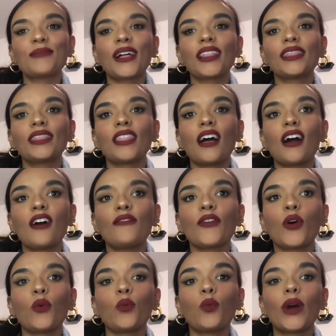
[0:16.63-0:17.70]
Love
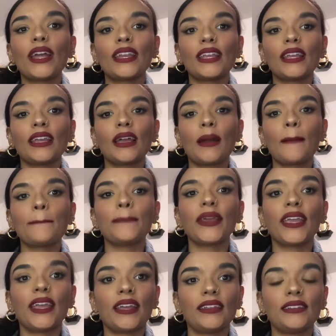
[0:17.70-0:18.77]
Wedding
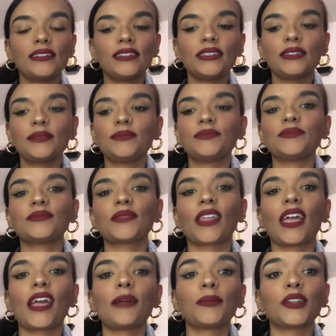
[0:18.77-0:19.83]
Band.
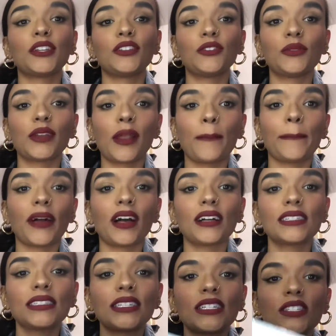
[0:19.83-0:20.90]
I'm gonna do an
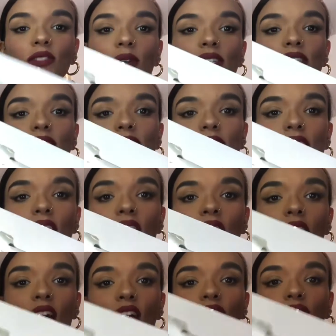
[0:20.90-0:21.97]
unboxing. So I just
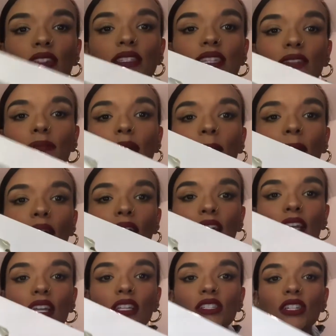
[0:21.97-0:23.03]
received my
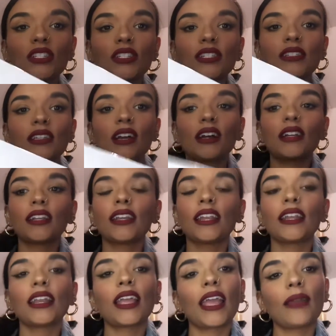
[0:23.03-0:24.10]
package. I just got it
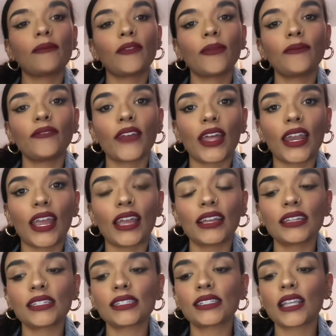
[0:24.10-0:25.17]
in. It came from
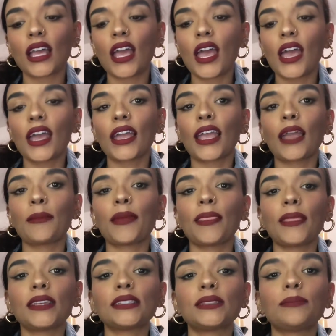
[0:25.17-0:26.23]
FedEx. Came
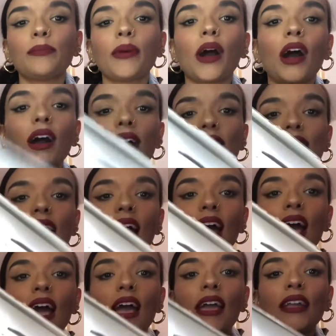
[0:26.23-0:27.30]
in this box.
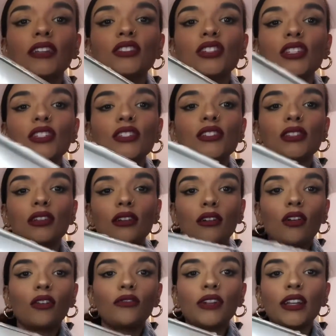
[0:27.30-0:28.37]
I just
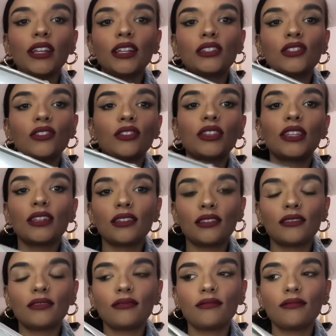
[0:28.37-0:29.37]
already took the,